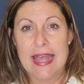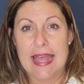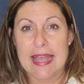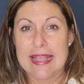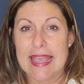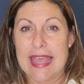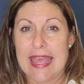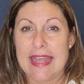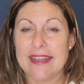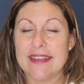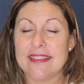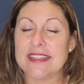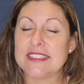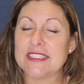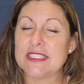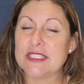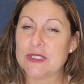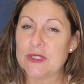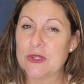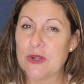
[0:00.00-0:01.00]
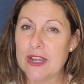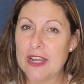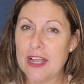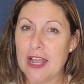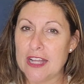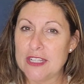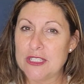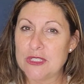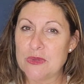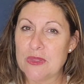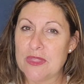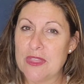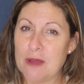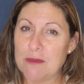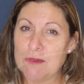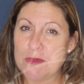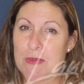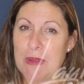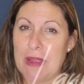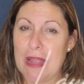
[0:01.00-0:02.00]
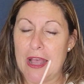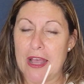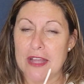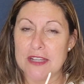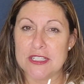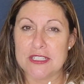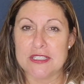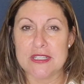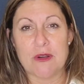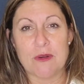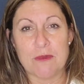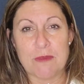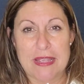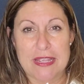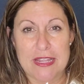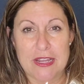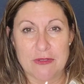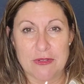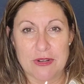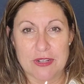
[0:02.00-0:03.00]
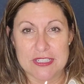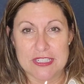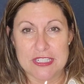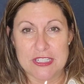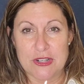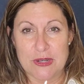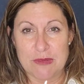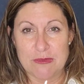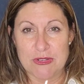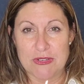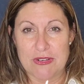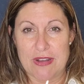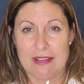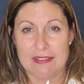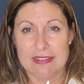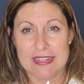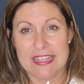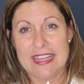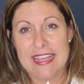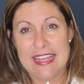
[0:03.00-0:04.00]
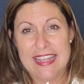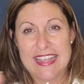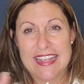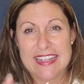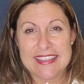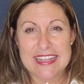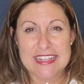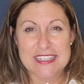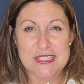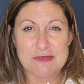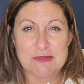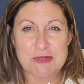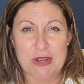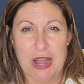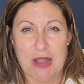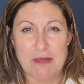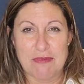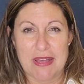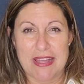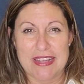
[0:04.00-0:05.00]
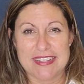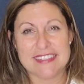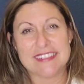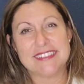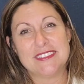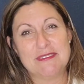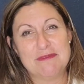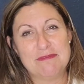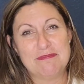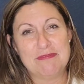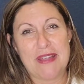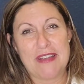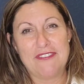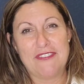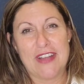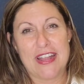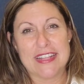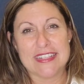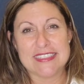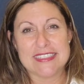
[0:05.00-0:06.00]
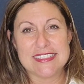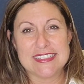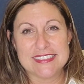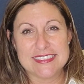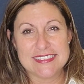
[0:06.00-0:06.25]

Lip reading: Again, this is Lori Hodges with Homes by Hodges, and we're making realty dreams reality. Hit that subscribe button. Bye, friends.